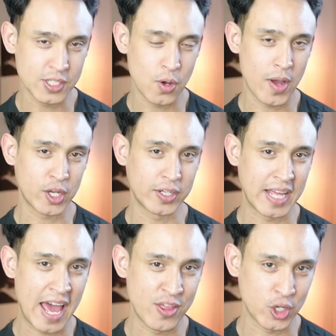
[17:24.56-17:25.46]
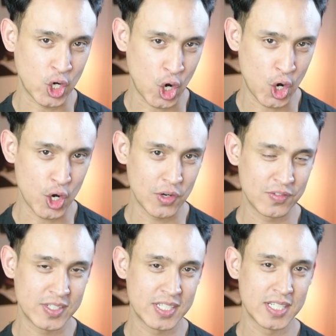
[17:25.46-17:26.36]
so I could gather
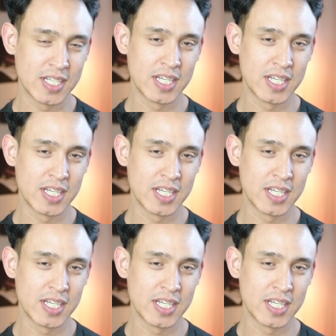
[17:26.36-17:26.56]
curves,